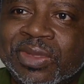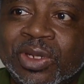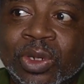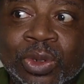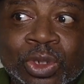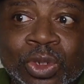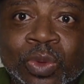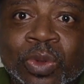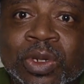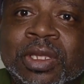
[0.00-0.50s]
You
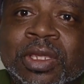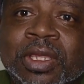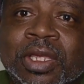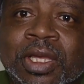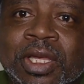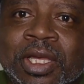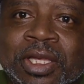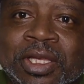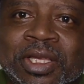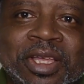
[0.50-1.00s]
don't do
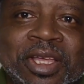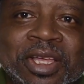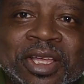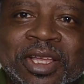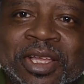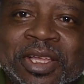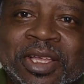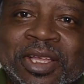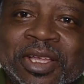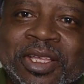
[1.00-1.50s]
anything.
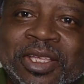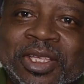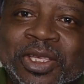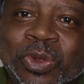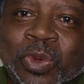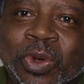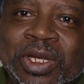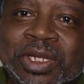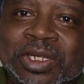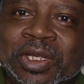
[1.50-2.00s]
You
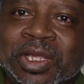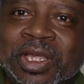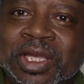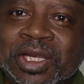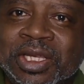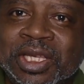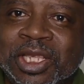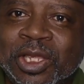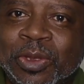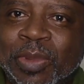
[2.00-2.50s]
wait till they
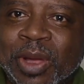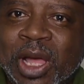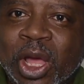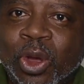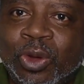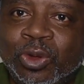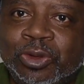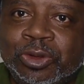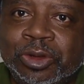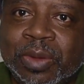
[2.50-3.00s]
get the
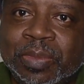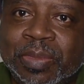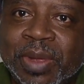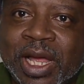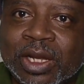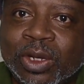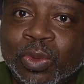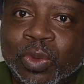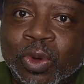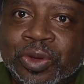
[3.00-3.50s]
power grid
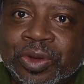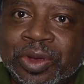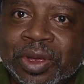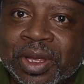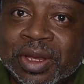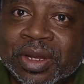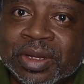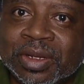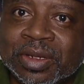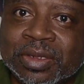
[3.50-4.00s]
back to
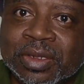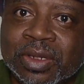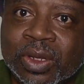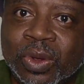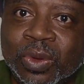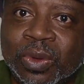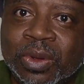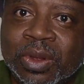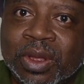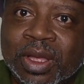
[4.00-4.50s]
working.
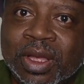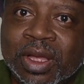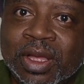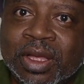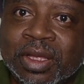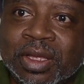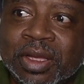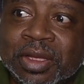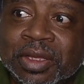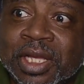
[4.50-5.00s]
So,
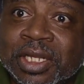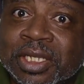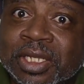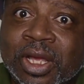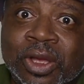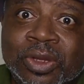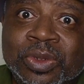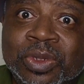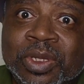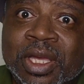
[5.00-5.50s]
and that's
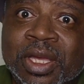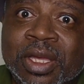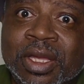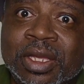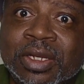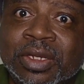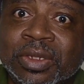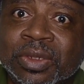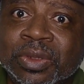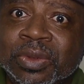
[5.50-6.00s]
all you
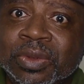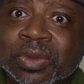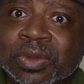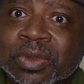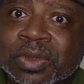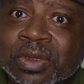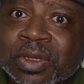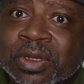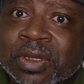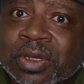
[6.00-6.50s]
can do.
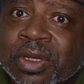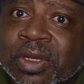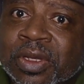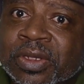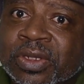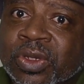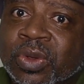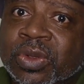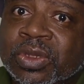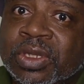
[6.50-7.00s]

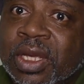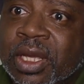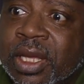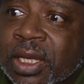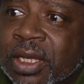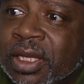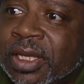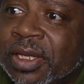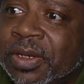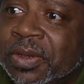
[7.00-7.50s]
So
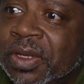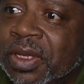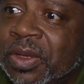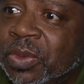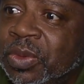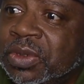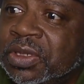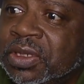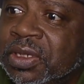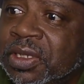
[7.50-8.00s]
yeah, it
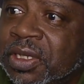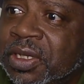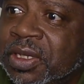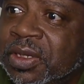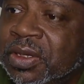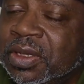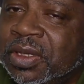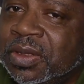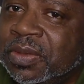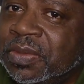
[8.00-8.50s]
was
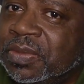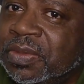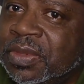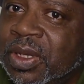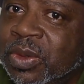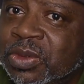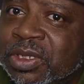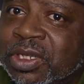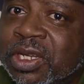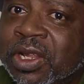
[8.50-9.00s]

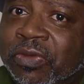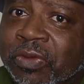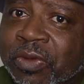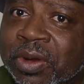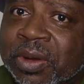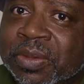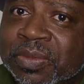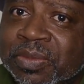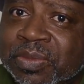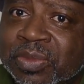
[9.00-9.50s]

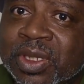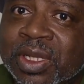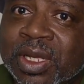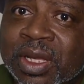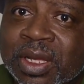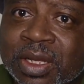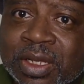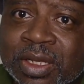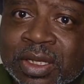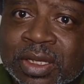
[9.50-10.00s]
different.
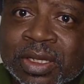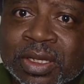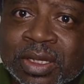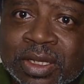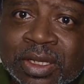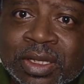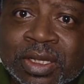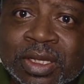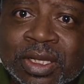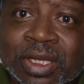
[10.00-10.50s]
Yeah,
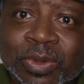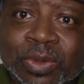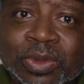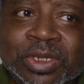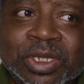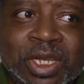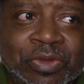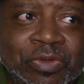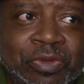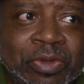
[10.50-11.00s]
it was
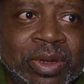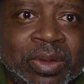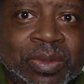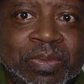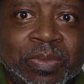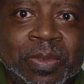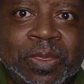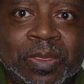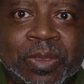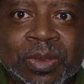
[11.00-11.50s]
different.
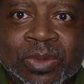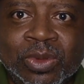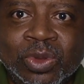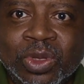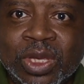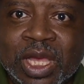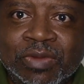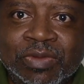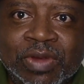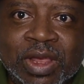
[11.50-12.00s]

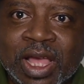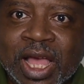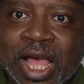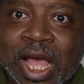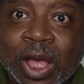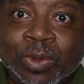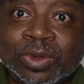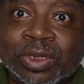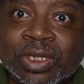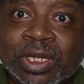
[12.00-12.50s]
You have like
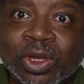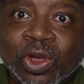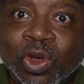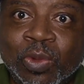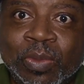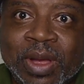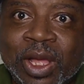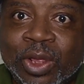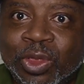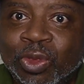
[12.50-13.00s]
hours that go
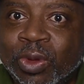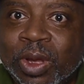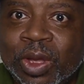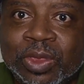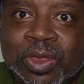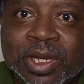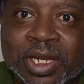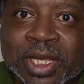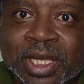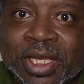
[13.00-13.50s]
by throughout
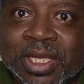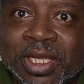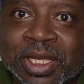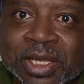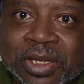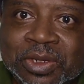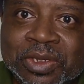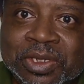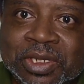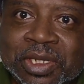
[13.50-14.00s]
the day,
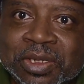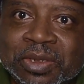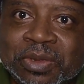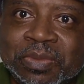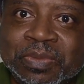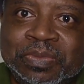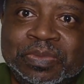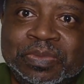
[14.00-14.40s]
and you just